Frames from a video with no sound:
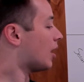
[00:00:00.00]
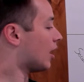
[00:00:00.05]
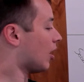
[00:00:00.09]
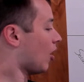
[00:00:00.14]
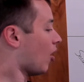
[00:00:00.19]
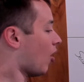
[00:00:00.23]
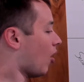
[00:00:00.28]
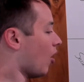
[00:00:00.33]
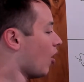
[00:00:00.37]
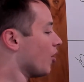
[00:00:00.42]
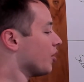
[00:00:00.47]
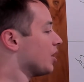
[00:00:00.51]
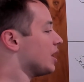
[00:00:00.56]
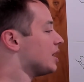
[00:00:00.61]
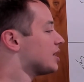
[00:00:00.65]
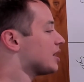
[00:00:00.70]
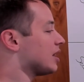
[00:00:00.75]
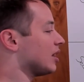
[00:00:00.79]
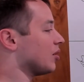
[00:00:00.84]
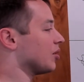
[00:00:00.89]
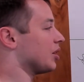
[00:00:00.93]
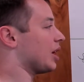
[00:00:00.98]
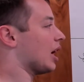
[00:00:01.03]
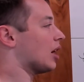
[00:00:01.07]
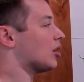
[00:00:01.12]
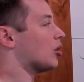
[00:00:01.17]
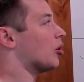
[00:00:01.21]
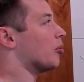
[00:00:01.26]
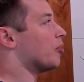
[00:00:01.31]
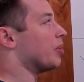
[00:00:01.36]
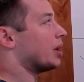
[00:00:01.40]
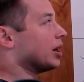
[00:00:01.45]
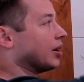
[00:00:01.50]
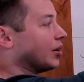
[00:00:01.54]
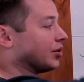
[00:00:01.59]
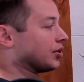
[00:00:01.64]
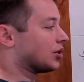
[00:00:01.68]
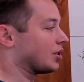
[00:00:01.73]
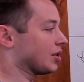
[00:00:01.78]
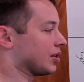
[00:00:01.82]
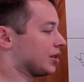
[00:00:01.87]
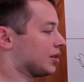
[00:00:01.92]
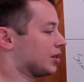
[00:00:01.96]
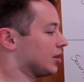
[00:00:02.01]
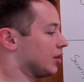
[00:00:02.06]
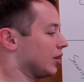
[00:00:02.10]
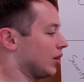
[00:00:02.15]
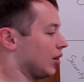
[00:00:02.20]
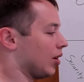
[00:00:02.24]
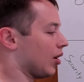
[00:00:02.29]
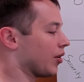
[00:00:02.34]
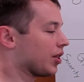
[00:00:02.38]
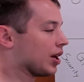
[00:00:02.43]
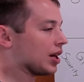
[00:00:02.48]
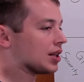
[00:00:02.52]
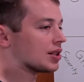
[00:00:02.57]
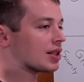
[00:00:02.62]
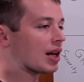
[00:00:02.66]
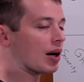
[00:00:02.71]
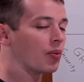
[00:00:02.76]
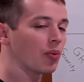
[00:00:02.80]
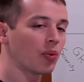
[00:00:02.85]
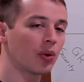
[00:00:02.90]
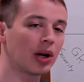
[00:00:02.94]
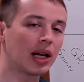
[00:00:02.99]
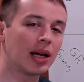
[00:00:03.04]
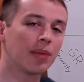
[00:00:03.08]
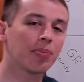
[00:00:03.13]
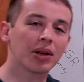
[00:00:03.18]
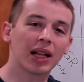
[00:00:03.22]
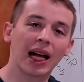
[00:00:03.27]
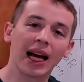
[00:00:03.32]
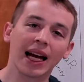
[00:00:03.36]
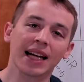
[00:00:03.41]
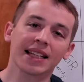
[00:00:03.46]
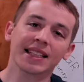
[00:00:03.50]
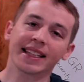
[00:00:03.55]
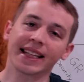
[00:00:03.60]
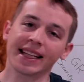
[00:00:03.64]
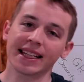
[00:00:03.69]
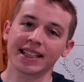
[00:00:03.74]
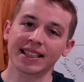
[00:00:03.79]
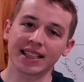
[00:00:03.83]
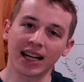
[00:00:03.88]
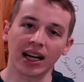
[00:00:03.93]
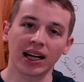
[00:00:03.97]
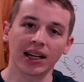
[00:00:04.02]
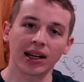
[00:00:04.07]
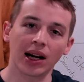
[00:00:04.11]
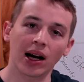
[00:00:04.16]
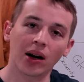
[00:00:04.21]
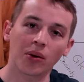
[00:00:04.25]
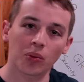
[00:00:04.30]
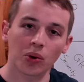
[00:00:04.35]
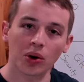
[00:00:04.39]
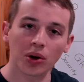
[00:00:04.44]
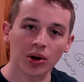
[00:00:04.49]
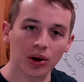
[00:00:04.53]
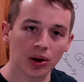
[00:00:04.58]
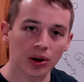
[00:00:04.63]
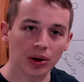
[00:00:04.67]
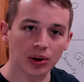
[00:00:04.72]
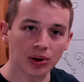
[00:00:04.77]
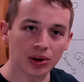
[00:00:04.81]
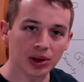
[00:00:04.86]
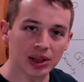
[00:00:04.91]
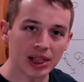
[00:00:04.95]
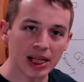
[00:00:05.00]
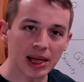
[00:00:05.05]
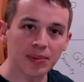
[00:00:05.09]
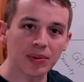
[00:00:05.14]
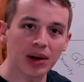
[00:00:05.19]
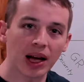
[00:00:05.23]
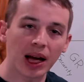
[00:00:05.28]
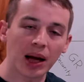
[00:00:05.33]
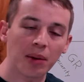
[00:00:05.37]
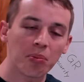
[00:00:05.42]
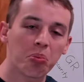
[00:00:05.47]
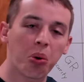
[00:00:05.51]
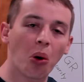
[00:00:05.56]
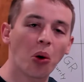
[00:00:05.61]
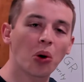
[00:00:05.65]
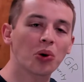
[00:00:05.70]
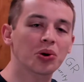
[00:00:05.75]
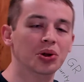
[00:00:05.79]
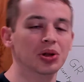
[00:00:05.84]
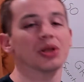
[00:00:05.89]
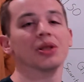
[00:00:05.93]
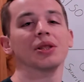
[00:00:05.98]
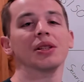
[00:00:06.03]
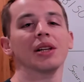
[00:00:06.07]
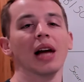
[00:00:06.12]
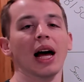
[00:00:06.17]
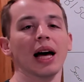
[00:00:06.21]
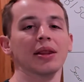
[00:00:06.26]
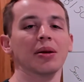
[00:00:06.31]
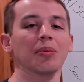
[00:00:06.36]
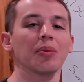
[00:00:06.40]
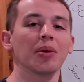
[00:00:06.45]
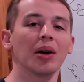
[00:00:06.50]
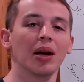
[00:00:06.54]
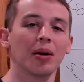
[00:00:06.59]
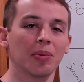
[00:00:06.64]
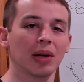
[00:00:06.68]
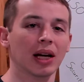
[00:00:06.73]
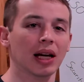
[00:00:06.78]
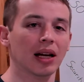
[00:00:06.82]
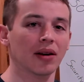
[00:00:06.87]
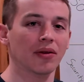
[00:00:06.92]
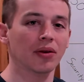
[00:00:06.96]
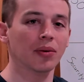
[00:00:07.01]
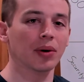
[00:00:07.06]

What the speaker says: All these little yellow pills are things that we plan to get done and were deemed important at the beginning of the